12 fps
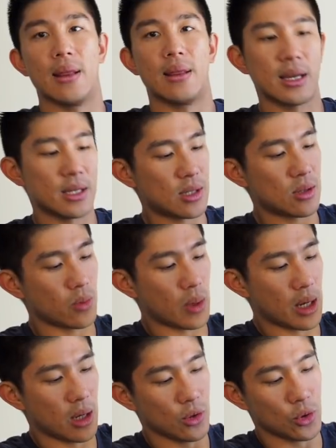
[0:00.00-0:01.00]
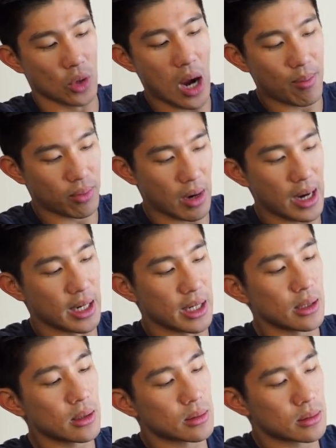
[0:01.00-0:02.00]
This will drop right
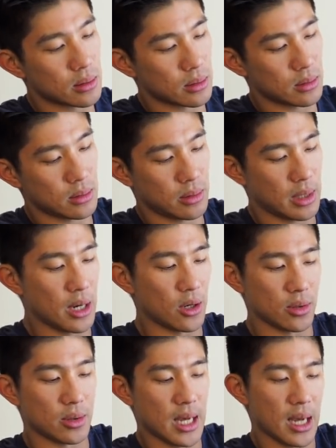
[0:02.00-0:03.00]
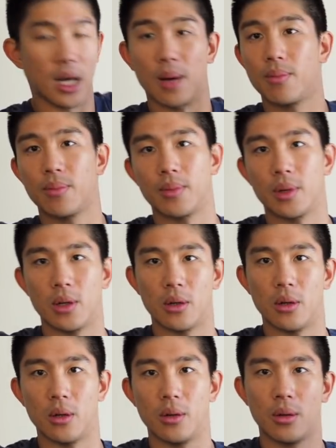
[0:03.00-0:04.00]
in. It'll take up the
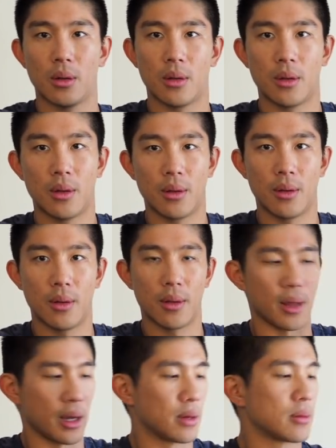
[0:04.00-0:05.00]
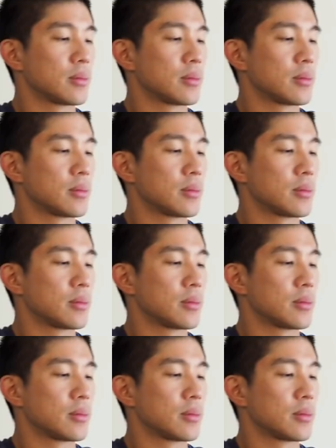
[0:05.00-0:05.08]
whole thing.